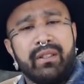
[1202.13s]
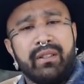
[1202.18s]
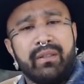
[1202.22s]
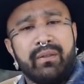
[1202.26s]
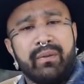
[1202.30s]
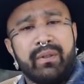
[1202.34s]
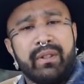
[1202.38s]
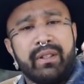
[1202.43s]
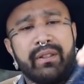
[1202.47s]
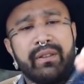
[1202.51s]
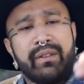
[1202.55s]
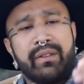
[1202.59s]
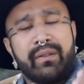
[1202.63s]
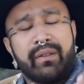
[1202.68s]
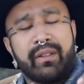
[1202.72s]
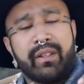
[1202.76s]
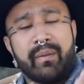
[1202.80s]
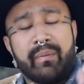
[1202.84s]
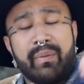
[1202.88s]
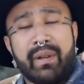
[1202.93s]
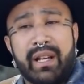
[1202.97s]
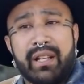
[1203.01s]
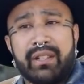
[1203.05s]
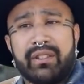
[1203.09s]
with
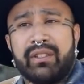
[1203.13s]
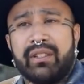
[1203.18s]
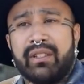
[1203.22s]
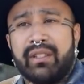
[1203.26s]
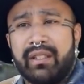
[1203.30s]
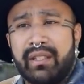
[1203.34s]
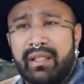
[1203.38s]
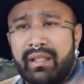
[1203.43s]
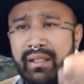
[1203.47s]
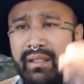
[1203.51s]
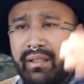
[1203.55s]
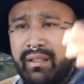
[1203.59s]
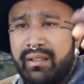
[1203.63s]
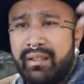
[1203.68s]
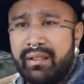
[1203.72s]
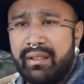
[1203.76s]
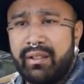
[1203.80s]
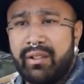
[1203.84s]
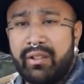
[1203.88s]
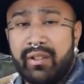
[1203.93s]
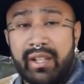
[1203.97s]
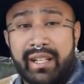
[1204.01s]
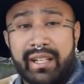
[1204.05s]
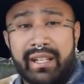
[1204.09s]
compassion and
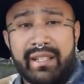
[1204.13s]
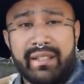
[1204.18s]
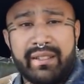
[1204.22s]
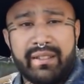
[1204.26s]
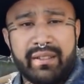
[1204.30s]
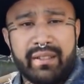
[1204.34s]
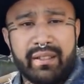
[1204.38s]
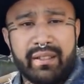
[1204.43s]
grace